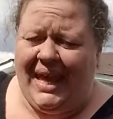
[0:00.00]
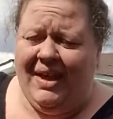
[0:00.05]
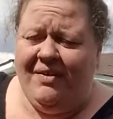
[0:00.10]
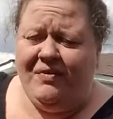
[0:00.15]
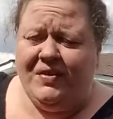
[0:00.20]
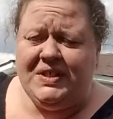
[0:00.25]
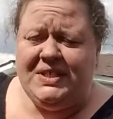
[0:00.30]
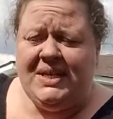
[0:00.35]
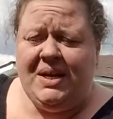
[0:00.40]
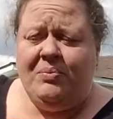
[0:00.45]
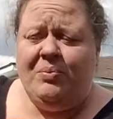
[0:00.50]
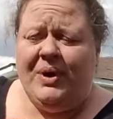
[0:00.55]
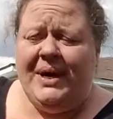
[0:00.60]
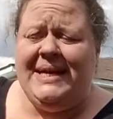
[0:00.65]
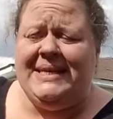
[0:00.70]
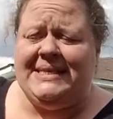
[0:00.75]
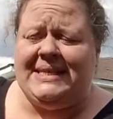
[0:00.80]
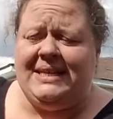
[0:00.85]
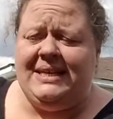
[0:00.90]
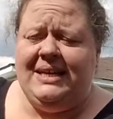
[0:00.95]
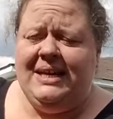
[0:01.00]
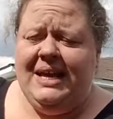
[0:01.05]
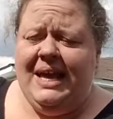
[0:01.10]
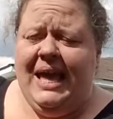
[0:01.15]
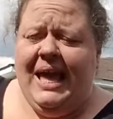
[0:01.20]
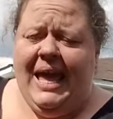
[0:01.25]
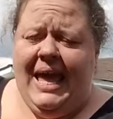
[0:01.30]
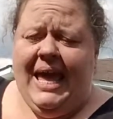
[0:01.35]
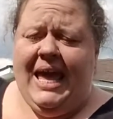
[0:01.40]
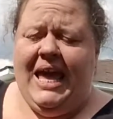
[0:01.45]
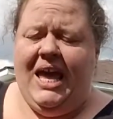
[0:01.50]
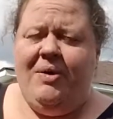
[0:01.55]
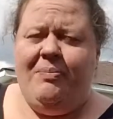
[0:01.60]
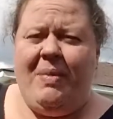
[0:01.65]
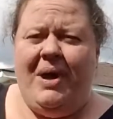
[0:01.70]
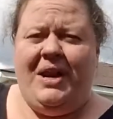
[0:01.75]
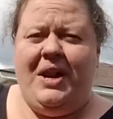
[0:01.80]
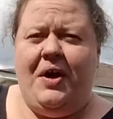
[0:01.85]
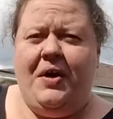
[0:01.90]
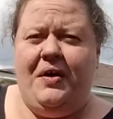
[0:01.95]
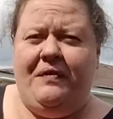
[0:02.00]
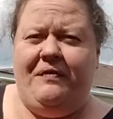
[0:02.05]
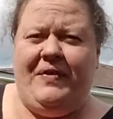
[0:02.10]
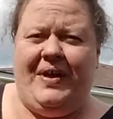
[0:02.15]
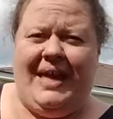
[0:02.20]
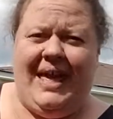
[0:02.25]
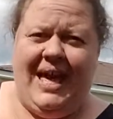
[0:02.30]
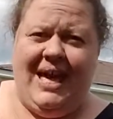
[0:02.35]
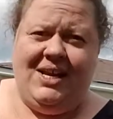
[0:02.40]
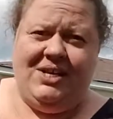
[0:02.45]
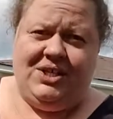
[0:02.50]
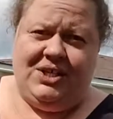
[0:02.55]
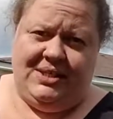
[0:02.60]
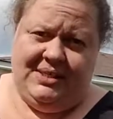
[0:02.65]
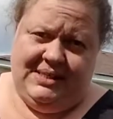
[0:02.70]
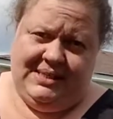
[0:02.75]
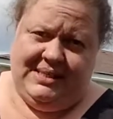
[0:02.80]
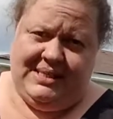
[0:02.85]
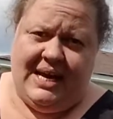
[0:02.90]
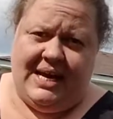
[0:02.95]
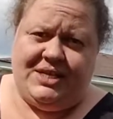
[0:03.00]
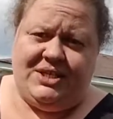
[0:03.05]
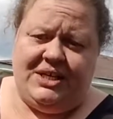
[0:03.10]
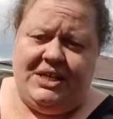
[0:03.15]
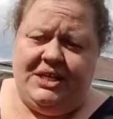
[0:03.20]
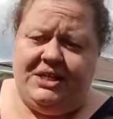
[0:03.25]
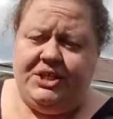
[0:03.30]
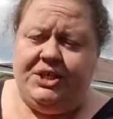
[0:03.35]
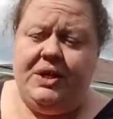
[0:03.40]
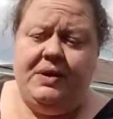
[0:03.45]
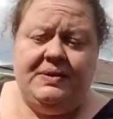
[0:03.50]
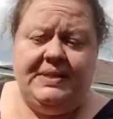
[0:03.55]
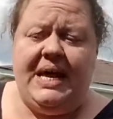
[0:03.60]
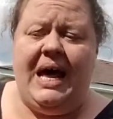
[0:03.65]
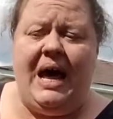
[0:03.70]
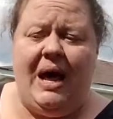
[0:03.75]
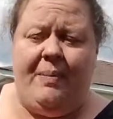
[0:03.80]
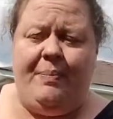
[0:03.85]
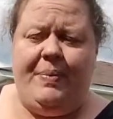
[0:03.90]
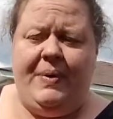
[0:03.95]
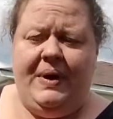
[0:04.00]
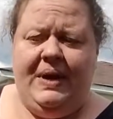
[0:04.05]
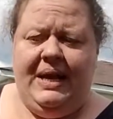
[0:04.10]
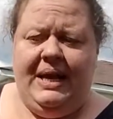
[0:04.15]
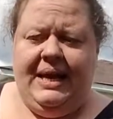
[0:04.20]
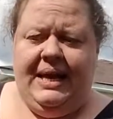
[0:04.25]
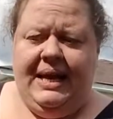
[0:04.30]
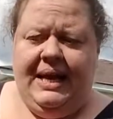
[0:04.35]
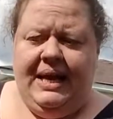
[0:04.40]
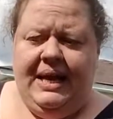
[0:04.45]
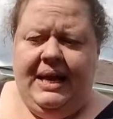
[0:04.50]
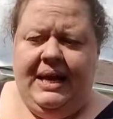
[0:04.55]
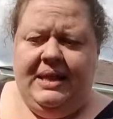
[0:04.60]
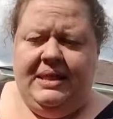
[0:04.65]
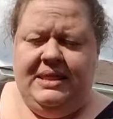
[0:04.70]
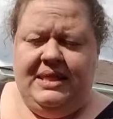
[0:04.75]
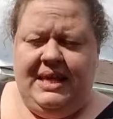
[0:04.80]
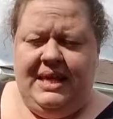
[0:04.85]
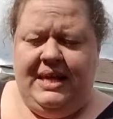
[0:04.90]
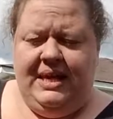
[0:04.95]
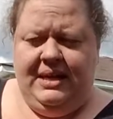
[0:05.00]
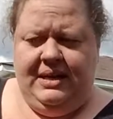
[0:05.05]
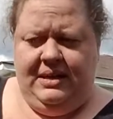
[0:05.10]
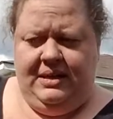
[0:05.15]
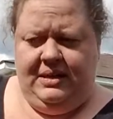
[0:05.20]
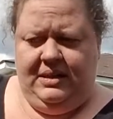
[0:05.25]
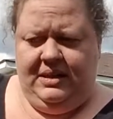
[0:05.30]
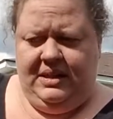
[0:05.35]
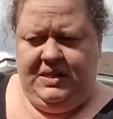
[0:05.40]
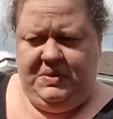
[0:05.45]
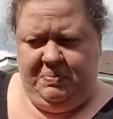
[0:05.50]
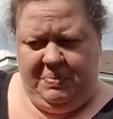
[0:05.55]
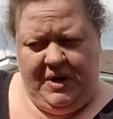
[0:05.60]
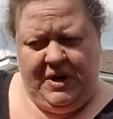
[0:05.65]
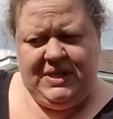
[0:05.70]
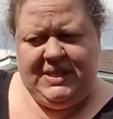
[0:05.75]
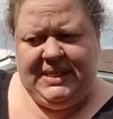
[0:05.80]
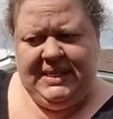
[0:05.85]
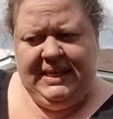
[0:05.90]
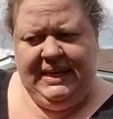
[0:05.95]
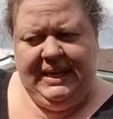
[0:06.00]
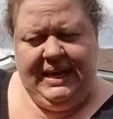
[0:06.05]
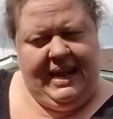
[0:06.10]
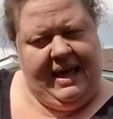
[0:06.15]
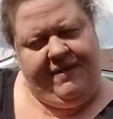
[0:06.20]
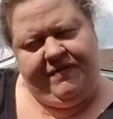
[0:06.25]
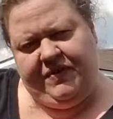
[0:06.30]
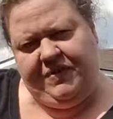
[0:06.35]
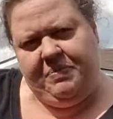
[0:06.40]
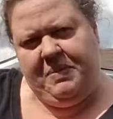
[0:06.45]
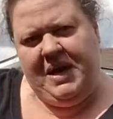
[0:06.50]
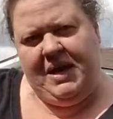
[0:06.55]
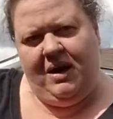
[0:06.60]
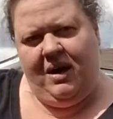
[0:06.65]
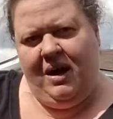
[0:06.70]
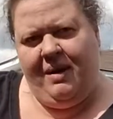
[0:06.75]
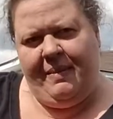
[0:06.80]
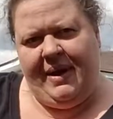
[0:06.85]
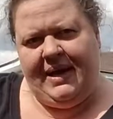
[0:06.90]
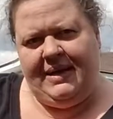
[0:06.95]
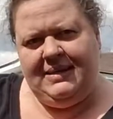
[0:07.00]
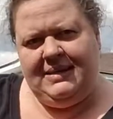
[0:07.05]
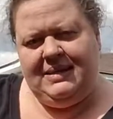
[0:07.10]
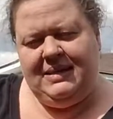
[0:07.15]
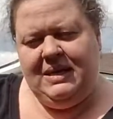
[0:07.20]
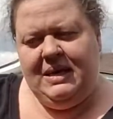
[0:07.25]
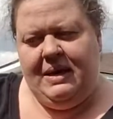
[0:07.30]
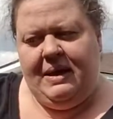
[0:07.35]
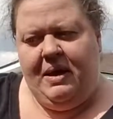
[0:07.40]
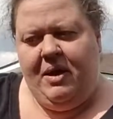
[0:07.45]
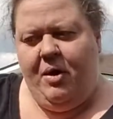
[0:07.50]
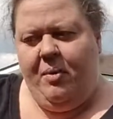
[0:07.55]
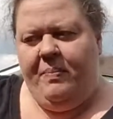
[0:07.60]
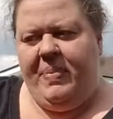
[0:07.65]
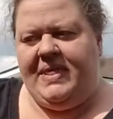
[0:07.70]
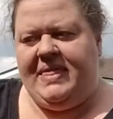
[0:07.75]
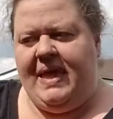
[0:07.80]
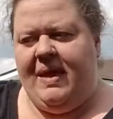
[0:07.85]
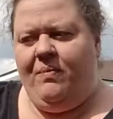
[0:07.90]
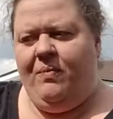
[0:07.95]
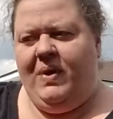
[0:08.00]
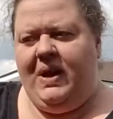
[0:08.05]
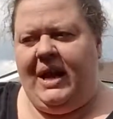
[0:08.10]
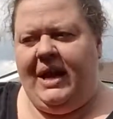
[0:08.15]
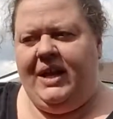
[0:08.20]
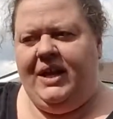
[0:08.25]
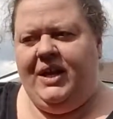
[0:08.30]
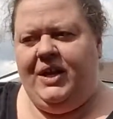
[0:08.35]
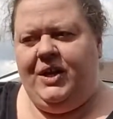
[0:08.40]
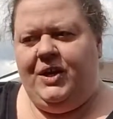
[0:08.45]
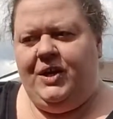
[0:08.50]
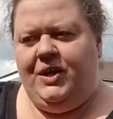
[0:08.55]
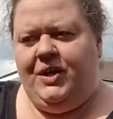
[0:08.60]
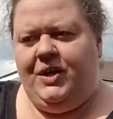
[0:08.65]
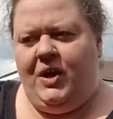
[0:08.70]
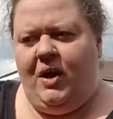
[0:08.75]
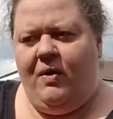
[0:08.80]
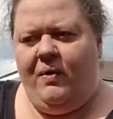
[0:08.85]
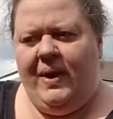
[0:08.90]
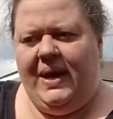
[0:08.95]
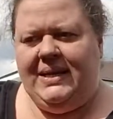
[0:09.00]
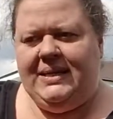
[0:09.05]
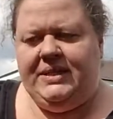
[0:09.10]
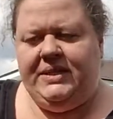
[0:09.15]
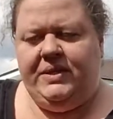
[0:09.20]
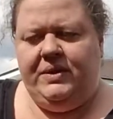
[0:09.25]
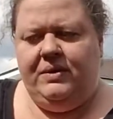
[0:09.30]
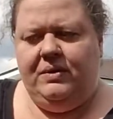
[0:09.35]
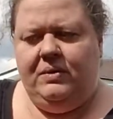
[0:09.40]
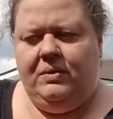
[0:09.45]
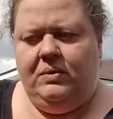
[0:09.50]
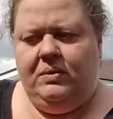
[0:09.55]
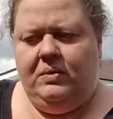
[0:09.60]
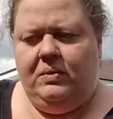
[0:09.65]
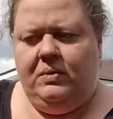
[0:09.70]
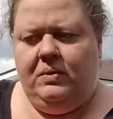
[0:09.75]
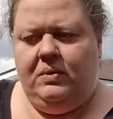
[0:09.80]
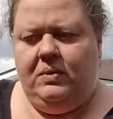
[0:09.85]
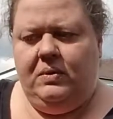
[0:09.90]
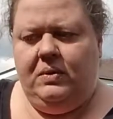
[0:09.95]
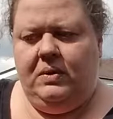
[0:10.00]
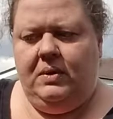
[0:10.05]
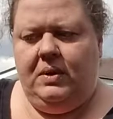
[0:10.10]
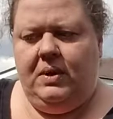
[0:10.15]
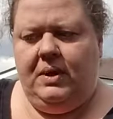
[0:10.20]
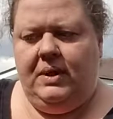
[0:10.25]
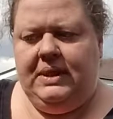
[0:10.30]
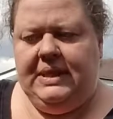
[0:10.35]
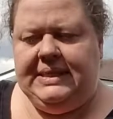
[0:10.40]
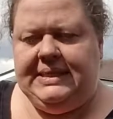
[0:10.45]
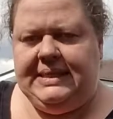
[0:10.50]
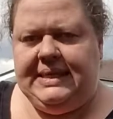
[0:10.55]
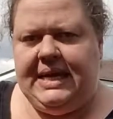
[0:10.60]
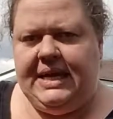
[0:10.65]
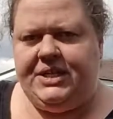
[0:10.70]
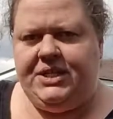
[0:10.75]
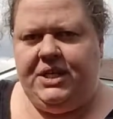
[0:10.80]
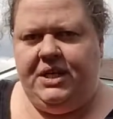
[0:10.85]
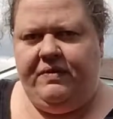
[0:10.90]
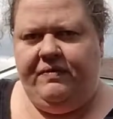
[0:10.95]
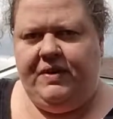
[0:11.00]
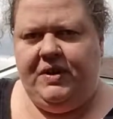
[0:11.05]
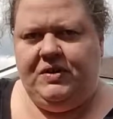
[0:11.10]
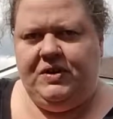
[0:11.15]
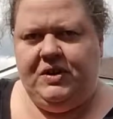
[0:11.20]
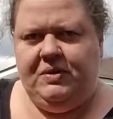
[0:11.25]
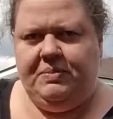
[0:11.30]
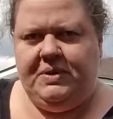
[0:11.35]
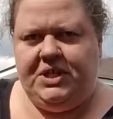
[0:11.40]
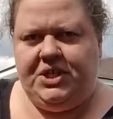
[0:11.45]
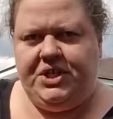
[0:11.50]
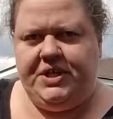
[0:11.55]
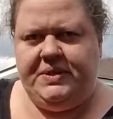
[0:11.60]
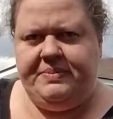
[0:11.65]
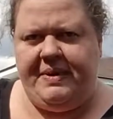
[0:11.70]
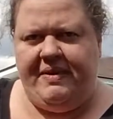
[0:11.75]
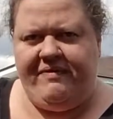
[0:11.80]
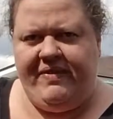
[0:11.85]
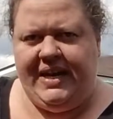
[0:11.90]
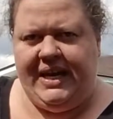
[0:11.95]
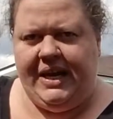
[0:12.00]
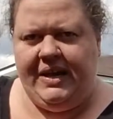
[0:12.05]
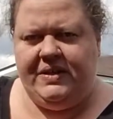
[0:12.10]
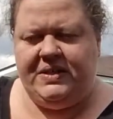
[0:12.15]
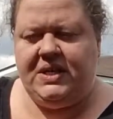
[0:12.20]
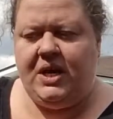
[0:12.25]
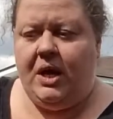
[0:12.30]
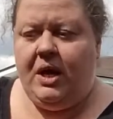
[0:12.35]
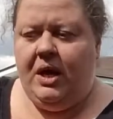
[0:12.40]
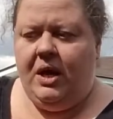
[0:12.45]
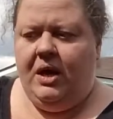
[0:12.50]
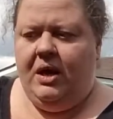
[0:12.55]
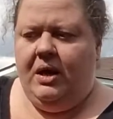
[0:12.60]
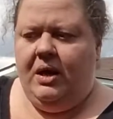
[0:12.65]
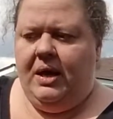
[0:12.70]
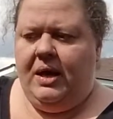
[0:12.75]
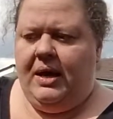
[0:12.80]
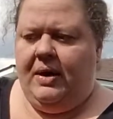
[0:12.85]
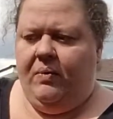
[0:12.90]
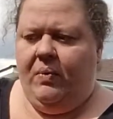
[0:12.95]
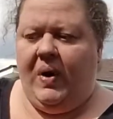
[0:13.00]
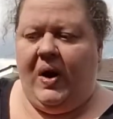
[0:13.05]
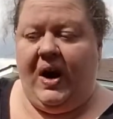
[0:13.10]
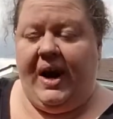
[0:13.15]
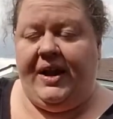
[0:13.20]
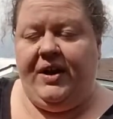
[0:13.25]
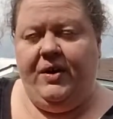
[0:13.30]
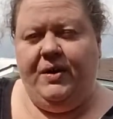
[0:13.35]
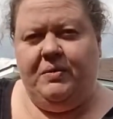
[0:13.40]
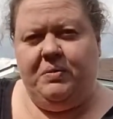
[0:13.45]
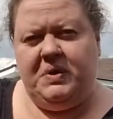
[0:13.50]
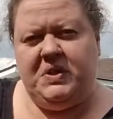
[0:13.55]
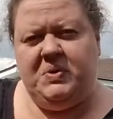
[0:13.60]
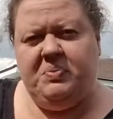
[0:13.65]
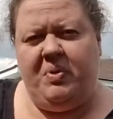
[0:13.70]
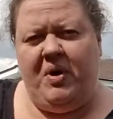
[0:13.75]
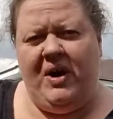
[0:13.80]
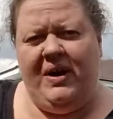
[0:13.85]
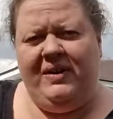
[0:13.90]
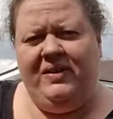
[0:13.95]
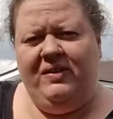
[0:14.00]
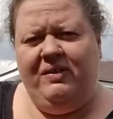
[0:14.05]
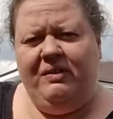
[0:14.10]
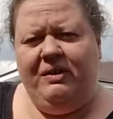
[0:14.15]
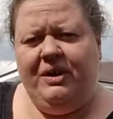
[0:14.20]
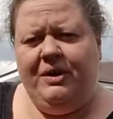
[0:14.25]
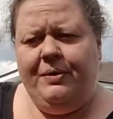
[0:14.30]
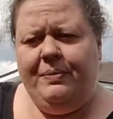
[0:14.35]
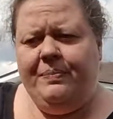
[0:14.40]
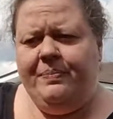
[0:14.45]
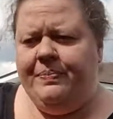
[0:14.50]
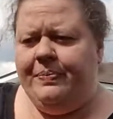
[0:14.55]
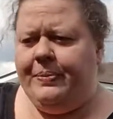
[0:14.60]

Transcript: and for some reason in my notifications section it shows up that this person left me comments, but then when I go into the section of YouTube that shows my videos where I could respond to her,